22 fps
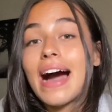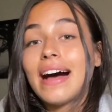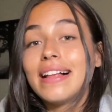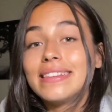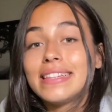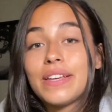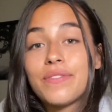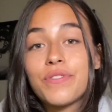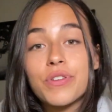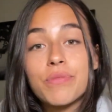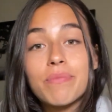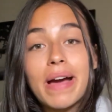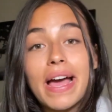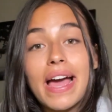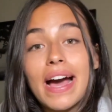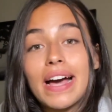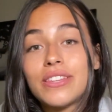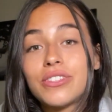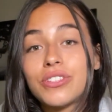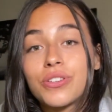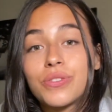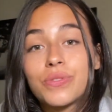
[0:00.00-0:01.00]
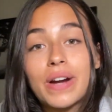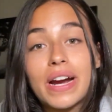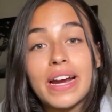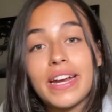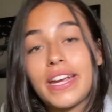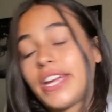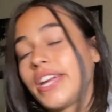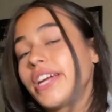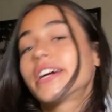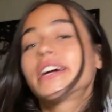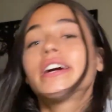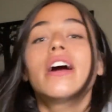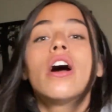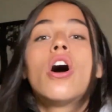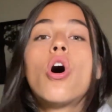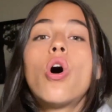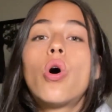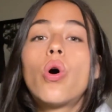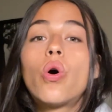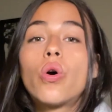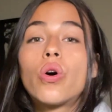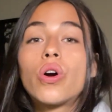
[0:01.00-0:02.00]
I'll leave you my handle right
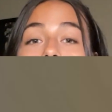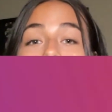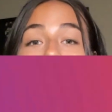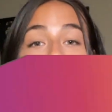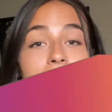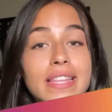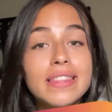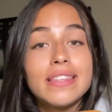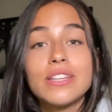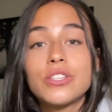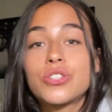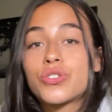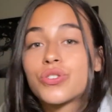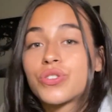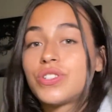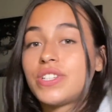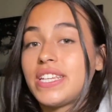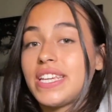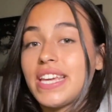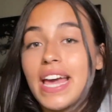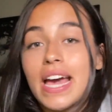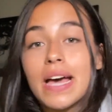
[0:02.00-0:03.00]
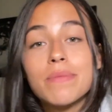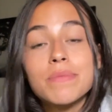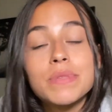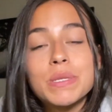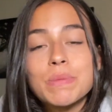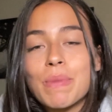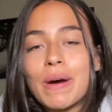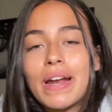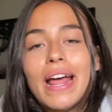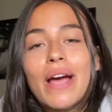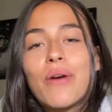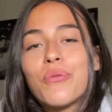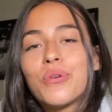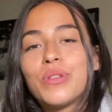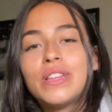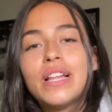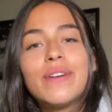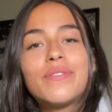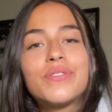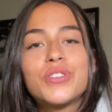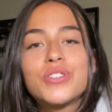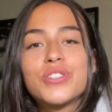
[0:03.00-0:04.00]
here, or send it through DMs, but I would
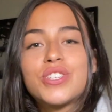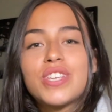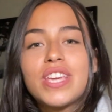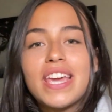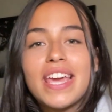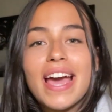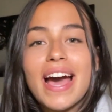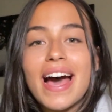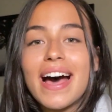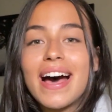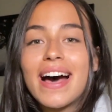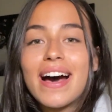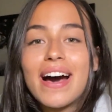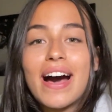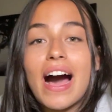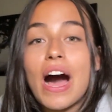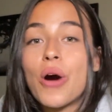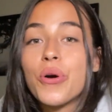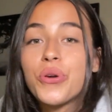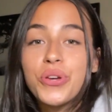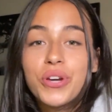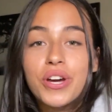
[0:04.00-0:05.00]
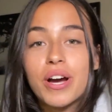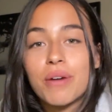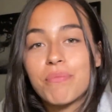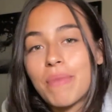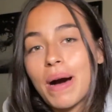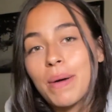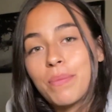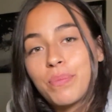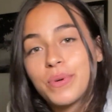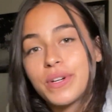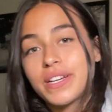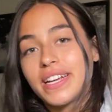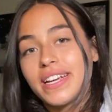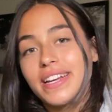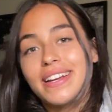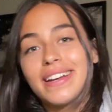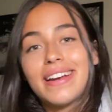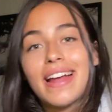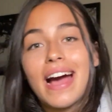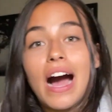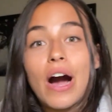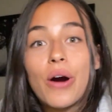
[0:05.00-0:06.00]
love to see how you come up with it
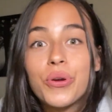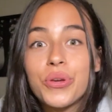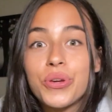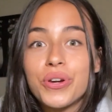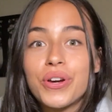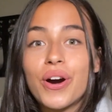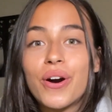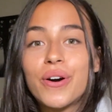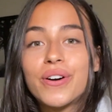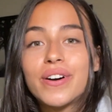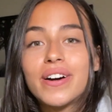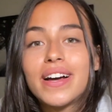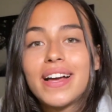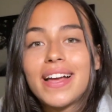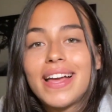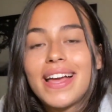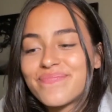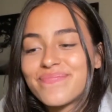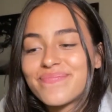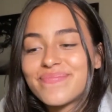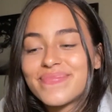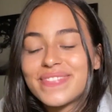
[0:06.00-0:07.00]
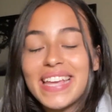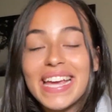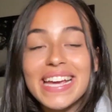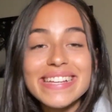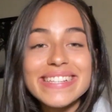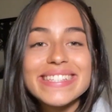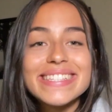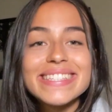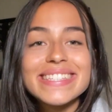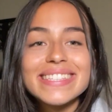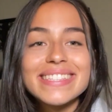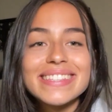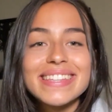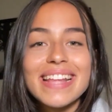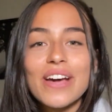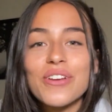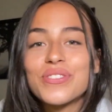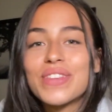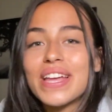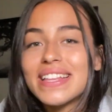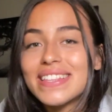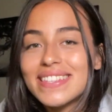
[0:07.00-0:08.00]
and how you go. Yes,
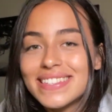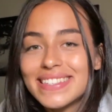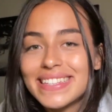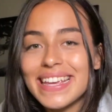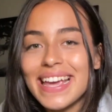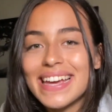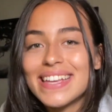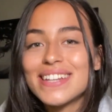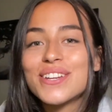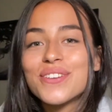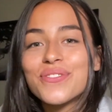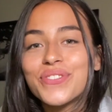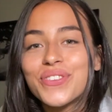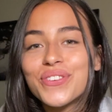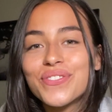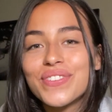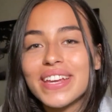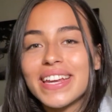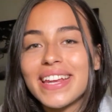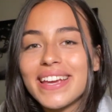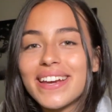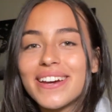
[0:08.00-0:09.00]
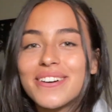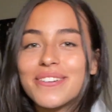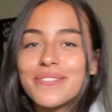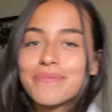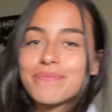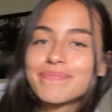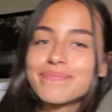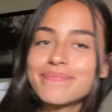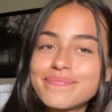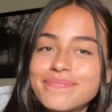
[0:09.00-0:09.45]
now that's the end of the video.